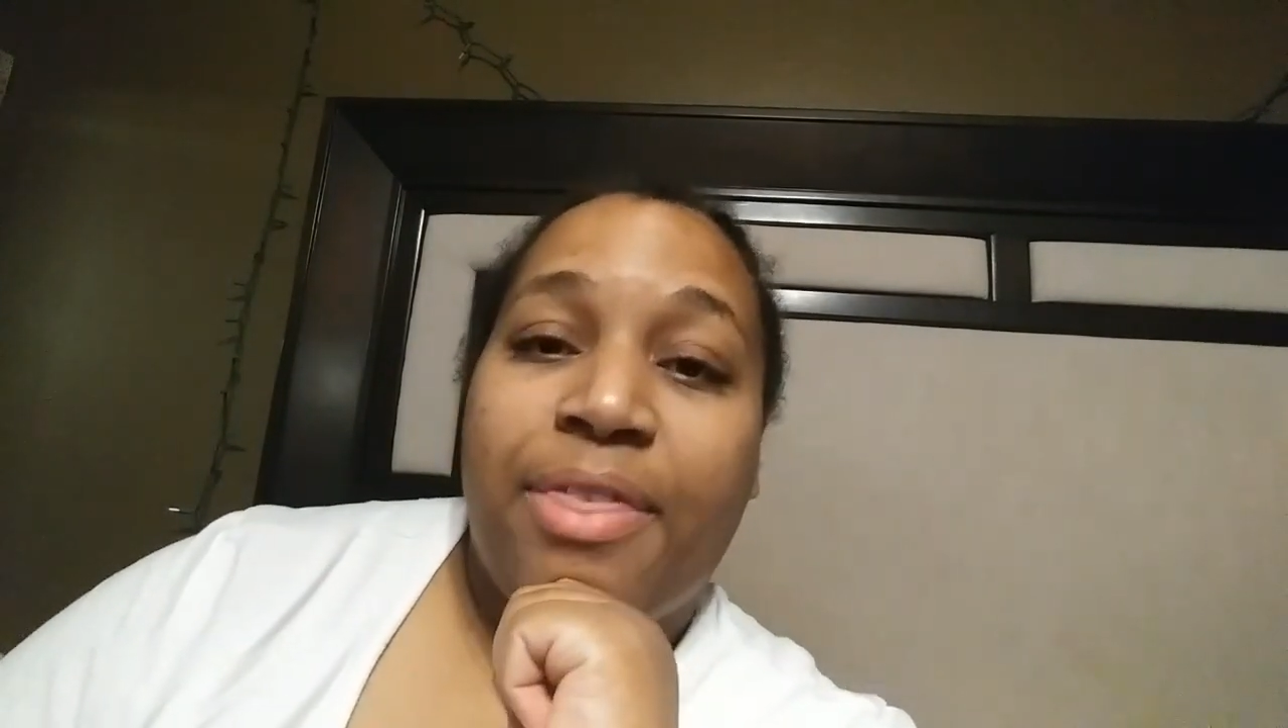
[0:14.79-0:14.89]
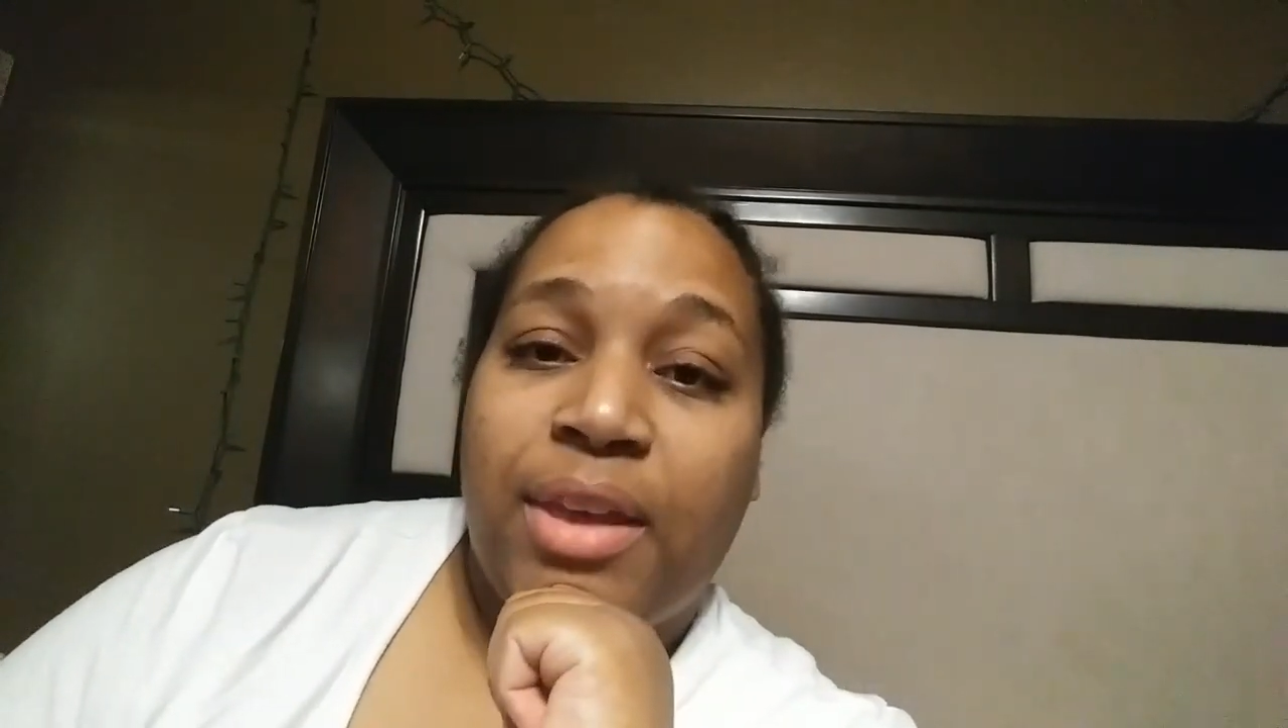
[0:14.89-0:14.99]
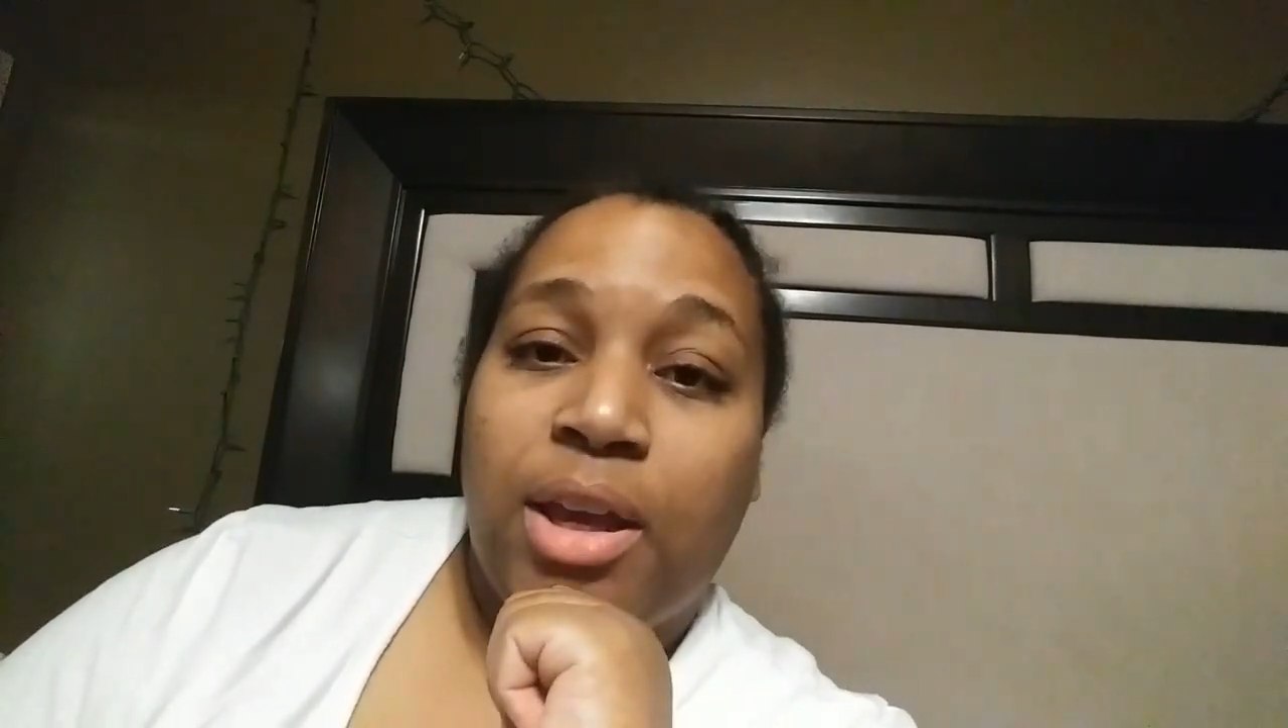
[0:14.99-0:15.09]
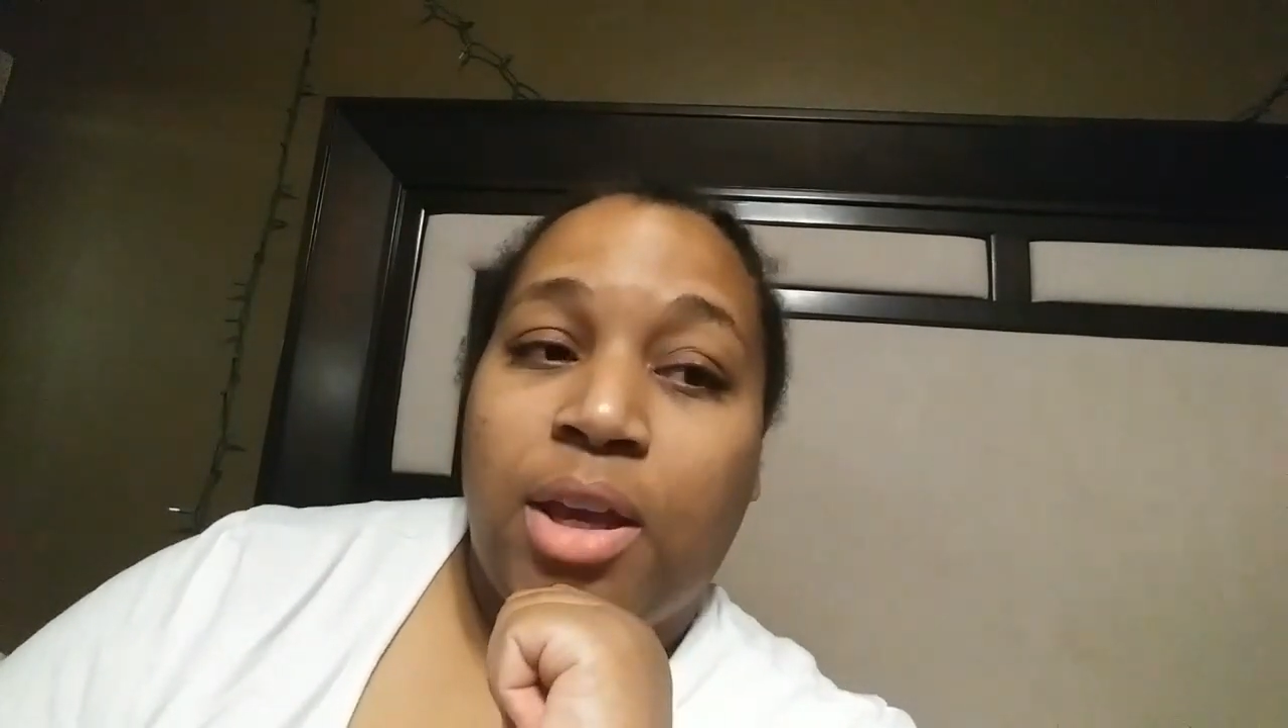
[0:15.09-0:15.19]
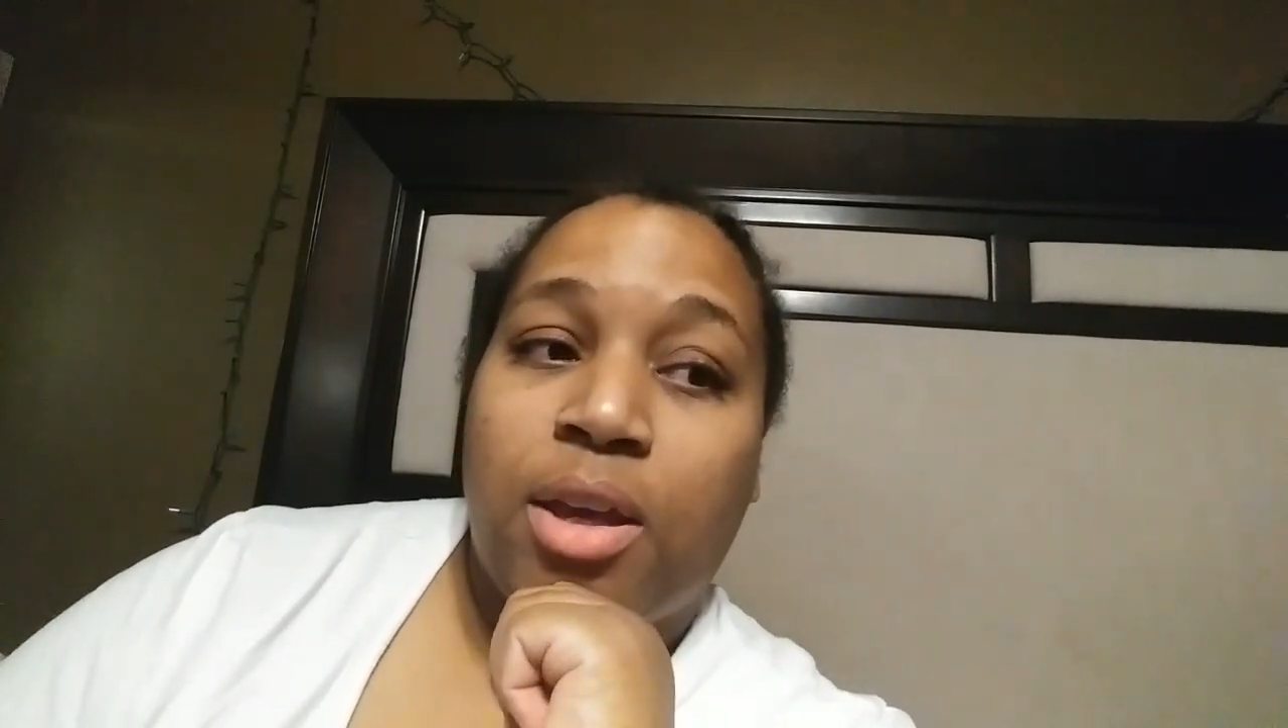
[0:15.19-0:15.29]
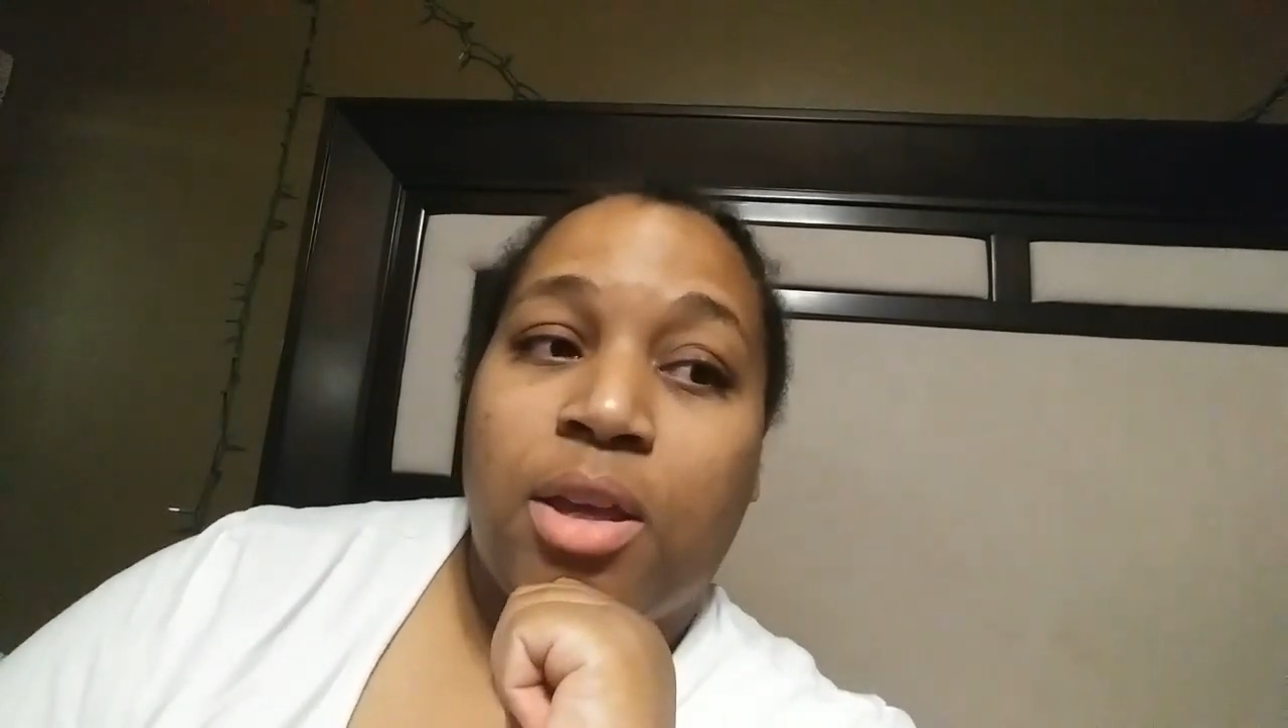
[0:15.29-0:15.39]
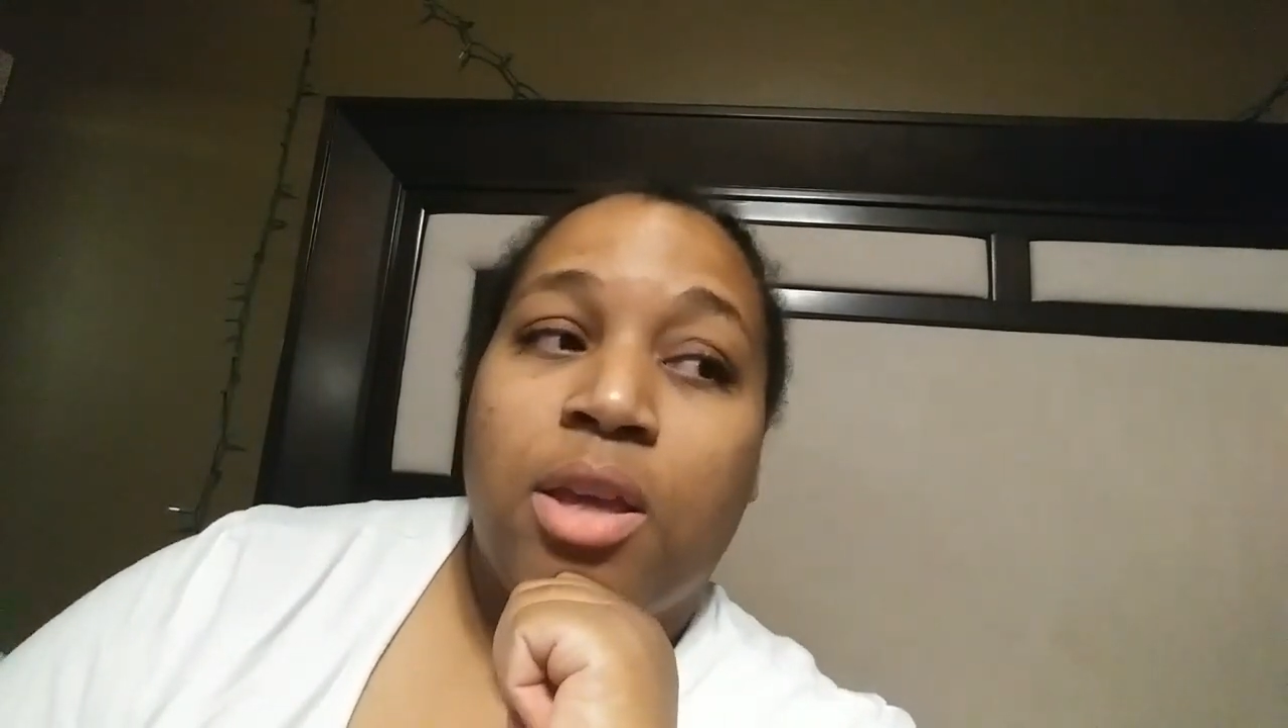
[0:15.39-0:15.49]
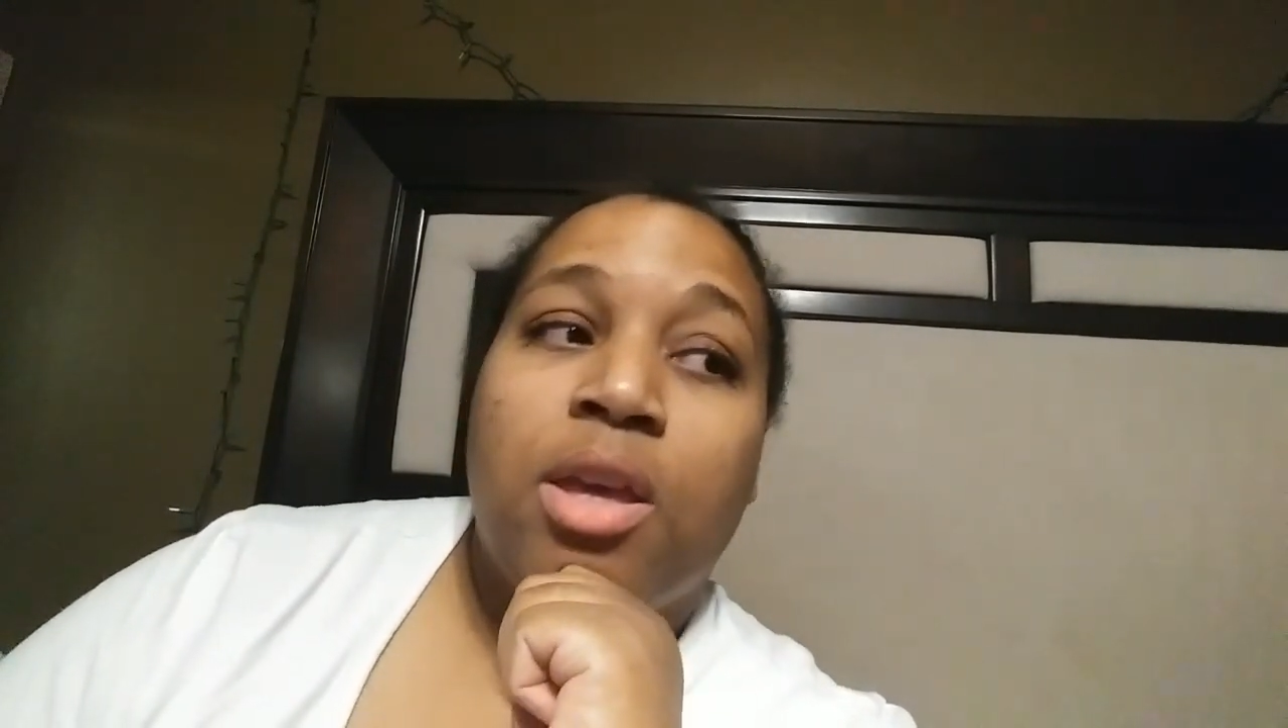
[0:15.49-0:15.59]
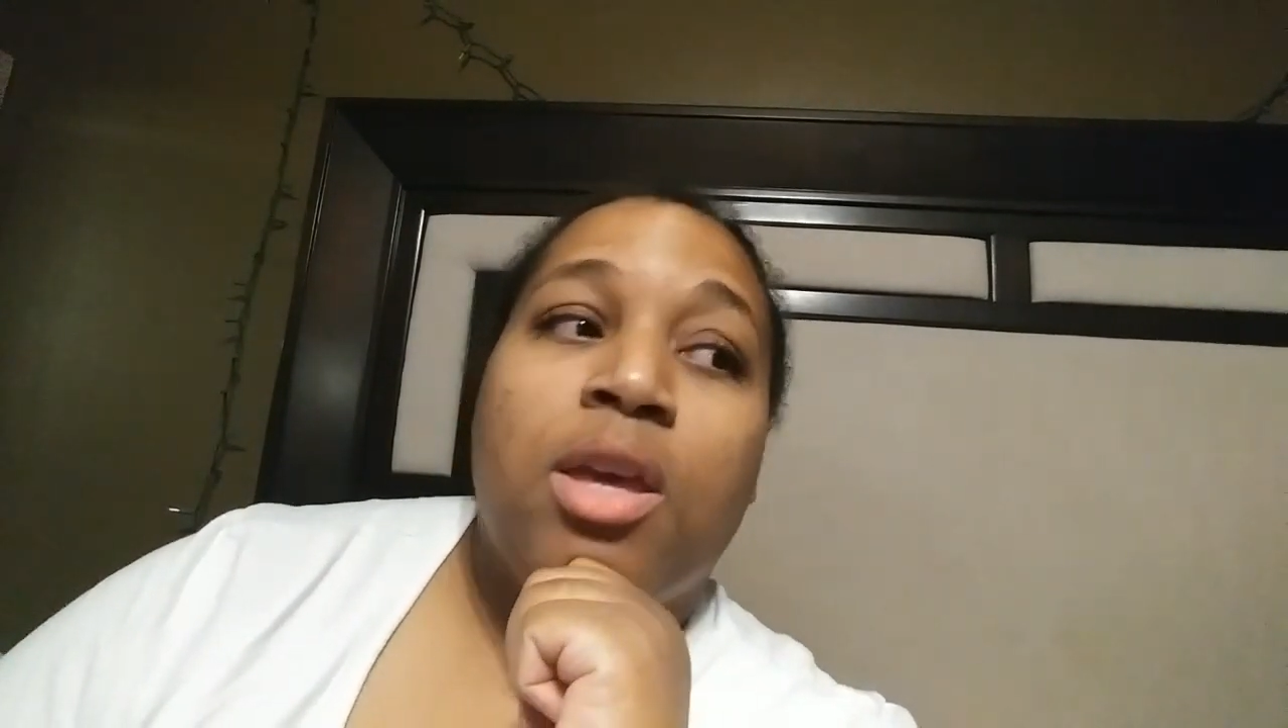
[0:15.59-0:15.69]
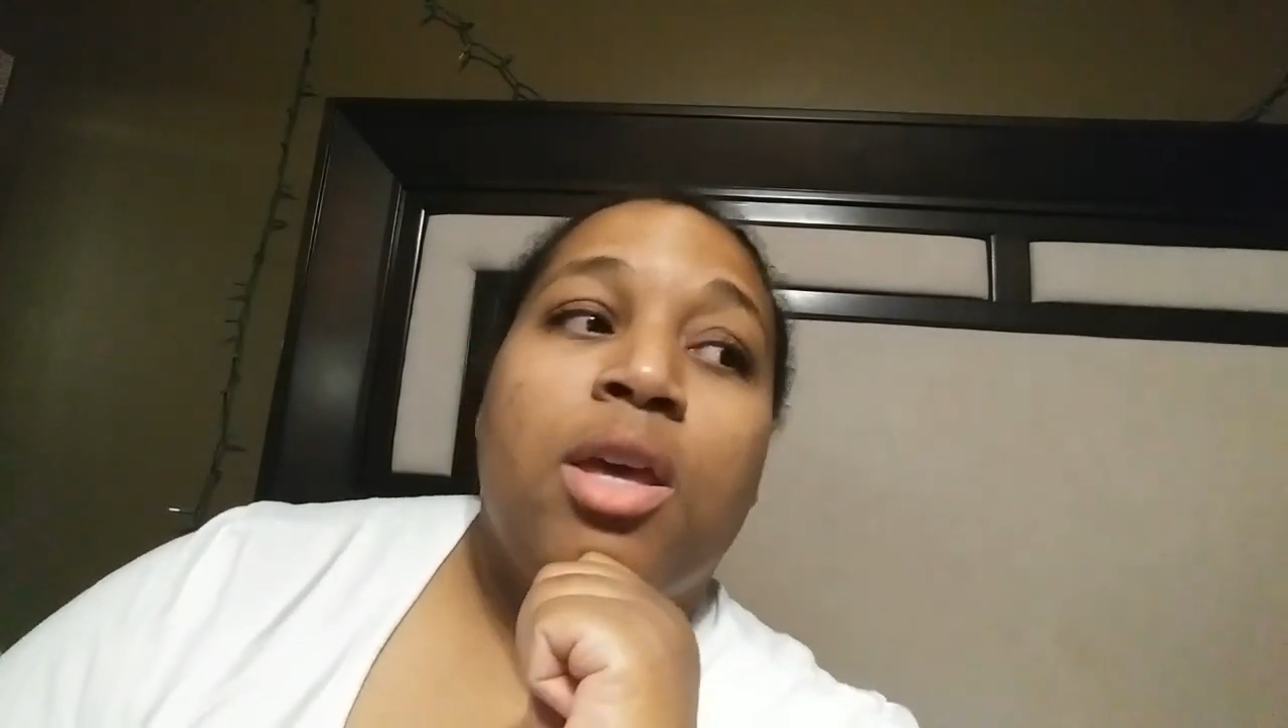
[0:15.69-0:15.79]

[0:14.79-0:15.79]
think